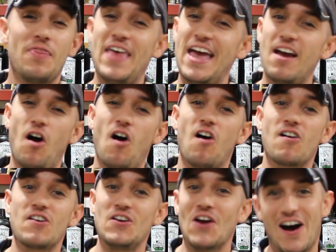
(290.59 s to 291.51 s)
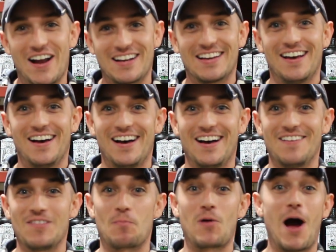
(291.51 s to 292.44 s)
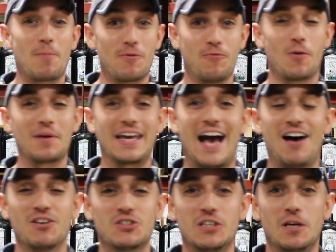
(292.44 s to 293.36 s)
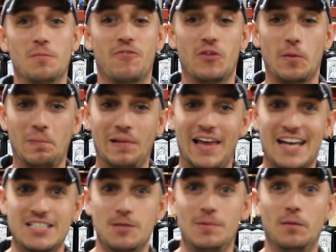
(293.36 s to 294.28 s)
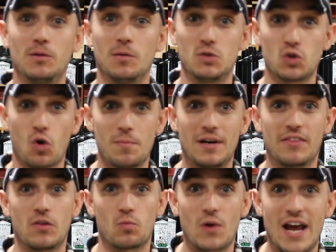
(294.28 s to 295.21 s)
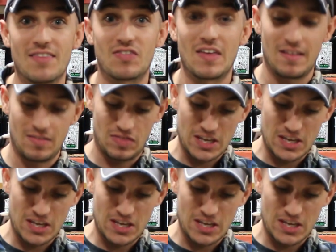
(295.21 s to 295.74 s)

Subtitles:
they are not the proper form of calcium for the plant to be able to absorb it at the rate that